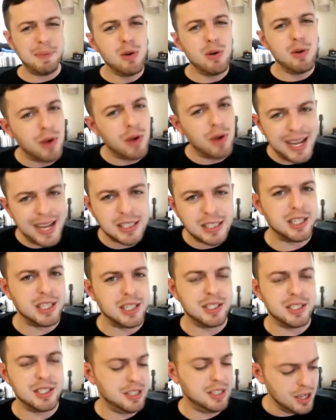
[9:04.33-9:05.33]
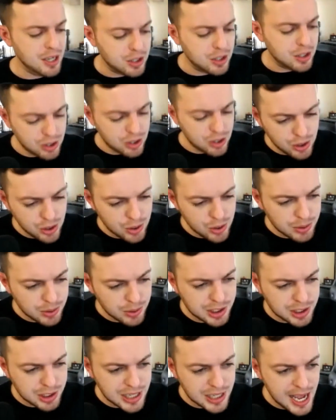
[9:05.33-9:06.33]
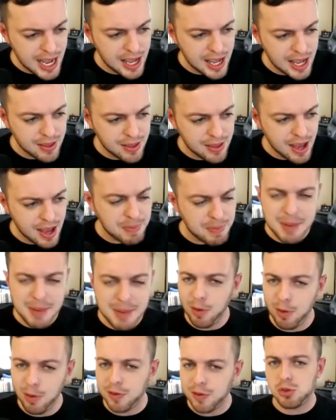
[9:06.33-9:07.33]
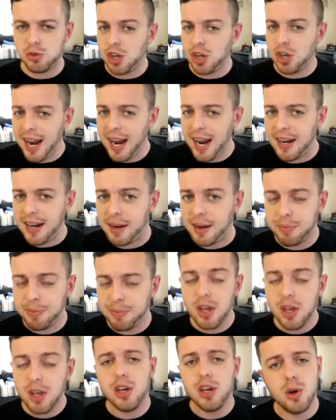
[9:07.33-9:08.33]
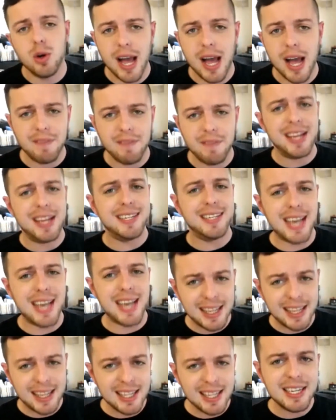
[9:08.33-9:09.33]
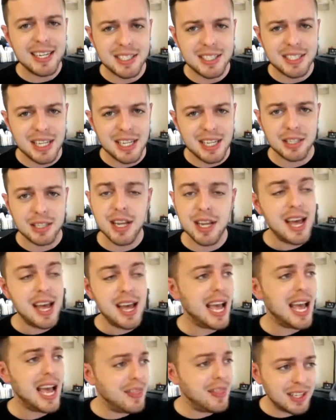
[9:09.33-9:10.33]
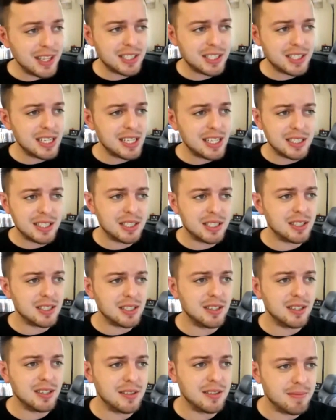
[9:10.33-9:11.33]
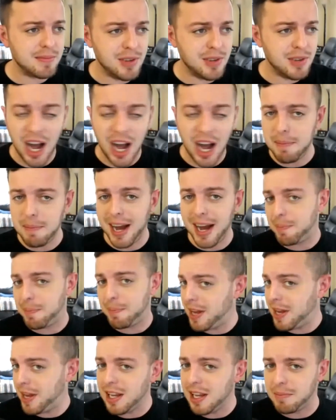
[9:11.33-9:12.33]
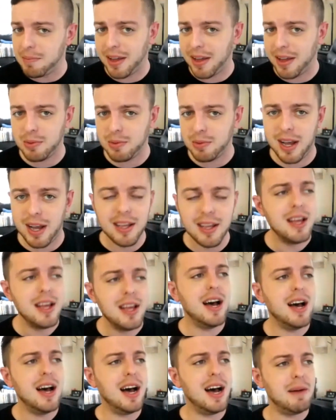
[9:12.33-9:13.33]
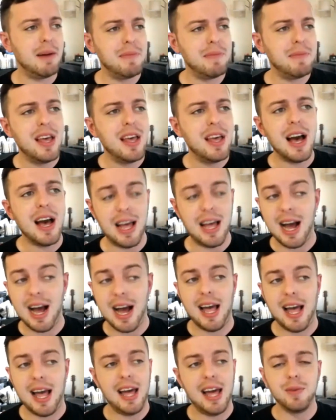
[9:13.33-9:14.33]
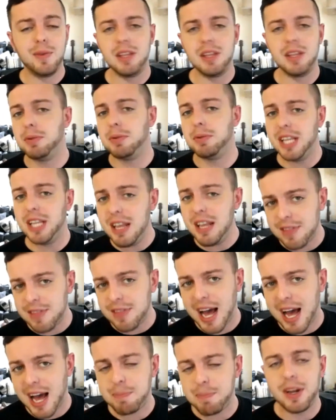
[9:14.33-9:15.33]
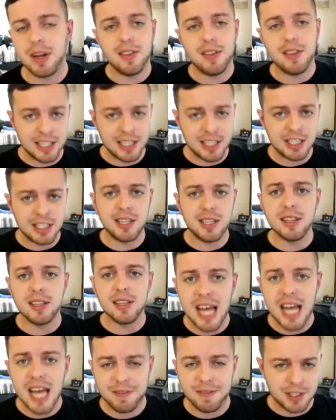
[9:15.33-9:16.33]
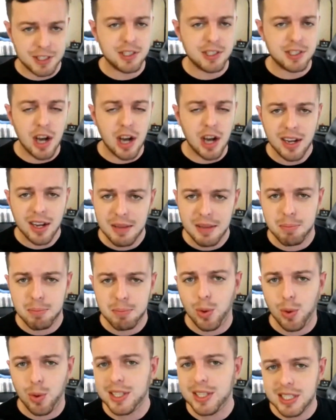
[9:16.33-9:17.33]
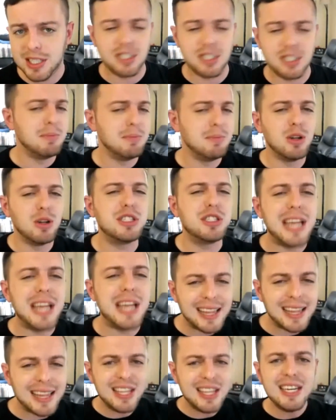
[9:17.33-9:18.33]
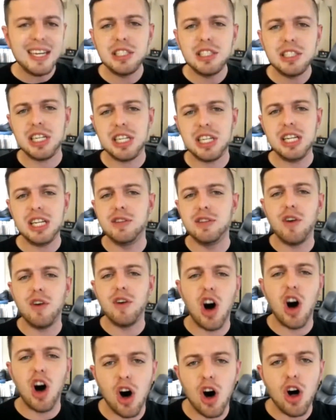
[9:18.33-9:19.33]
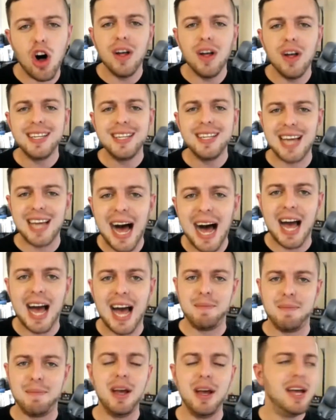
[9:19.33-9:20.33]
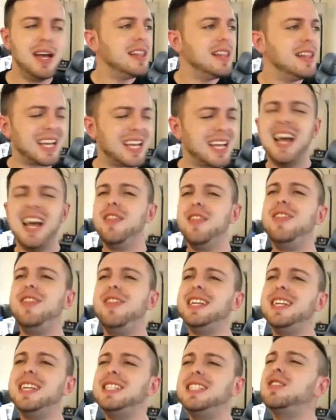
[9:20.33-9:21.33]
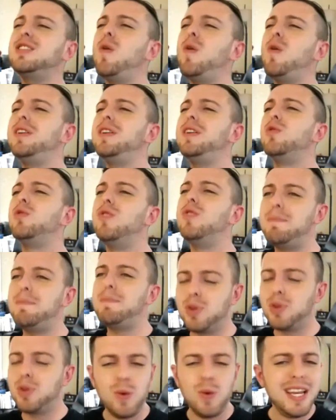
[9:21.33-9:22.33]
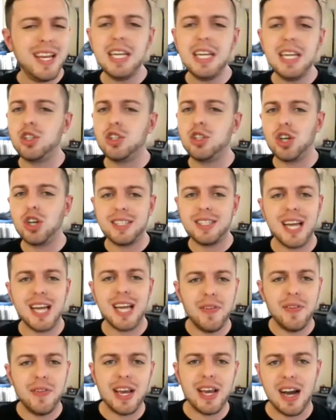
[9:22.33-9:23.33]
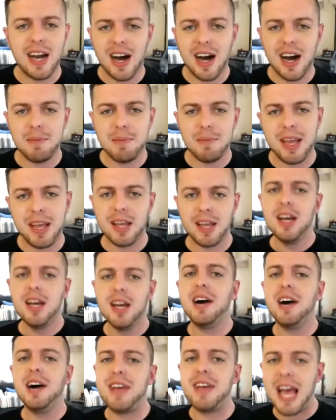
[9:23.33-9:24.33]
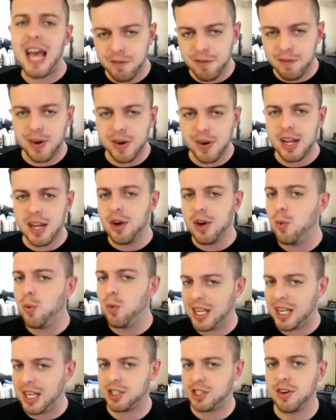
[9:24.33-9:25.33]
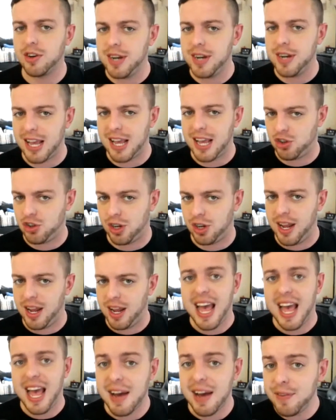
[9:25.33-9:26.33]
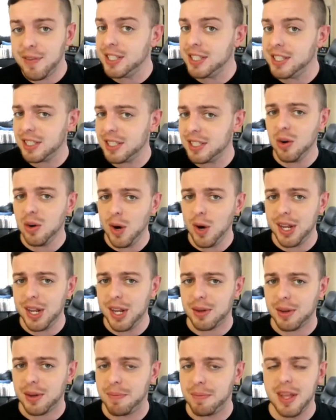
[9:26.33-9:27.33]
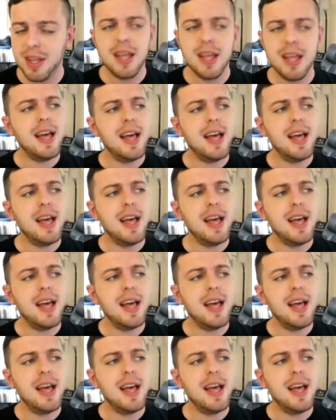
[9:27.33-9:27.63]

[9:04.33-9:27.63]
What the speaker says: it'd be racist to say that people from China who have a deadly disease, and this is not my opinion, by the way. I don't really believe that, but this is the left's talking points. This is the most deadly disease of all time. Like, this is going to we need to shut down the economy of every Western nation, every single one of them.